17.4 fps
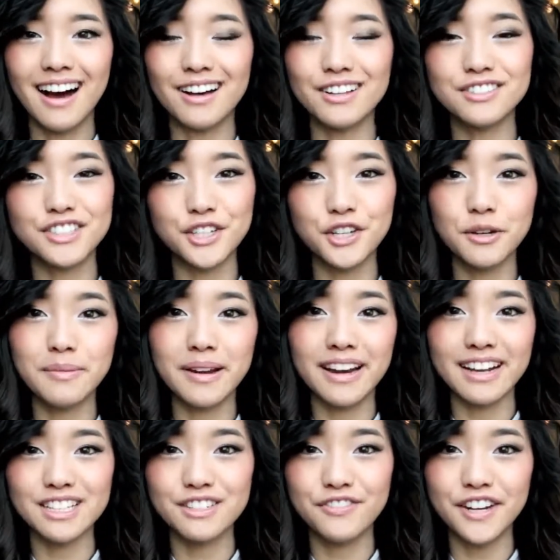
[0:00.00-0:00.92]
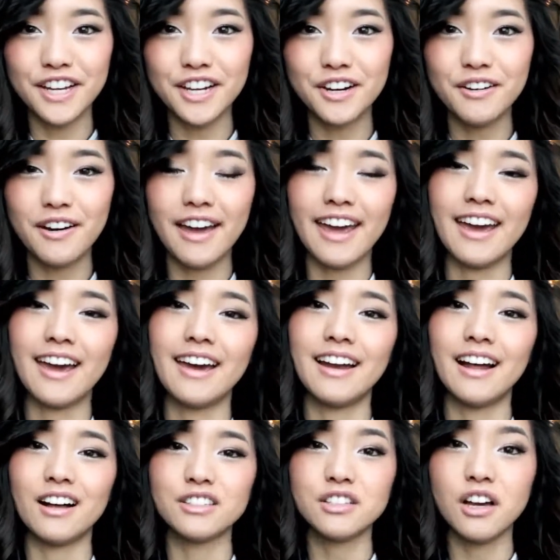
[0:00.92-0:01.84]
I'll see you in my next video,
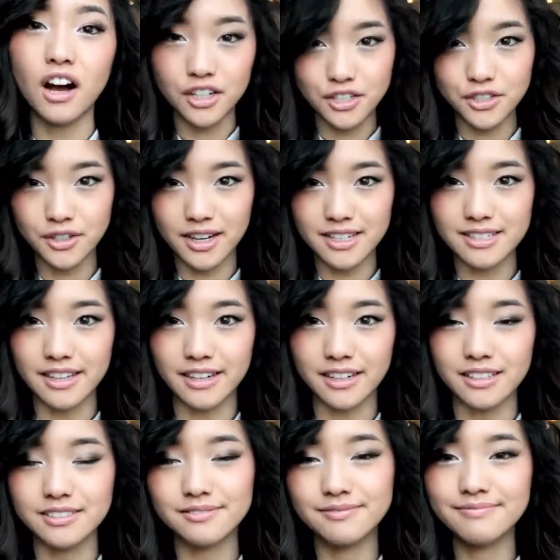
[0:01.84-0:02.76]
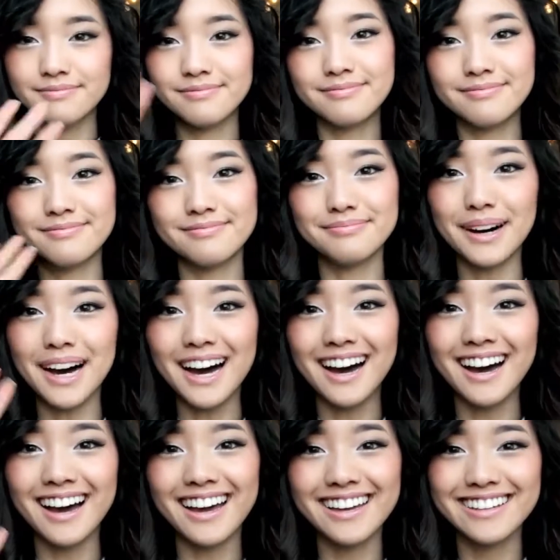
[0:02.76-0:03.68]
and I'll talk to you guys later.
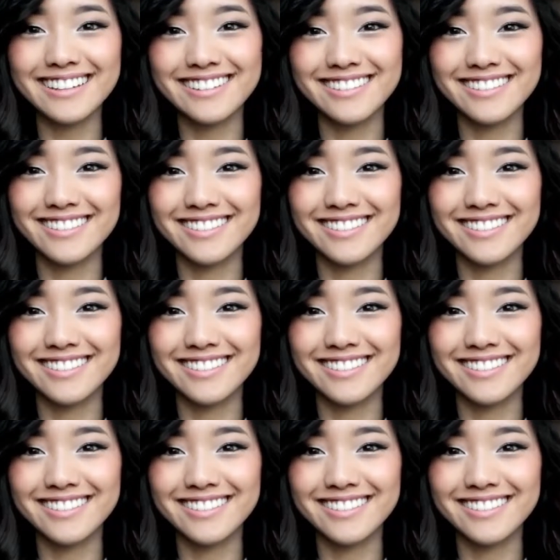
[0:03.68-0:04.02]
Bye!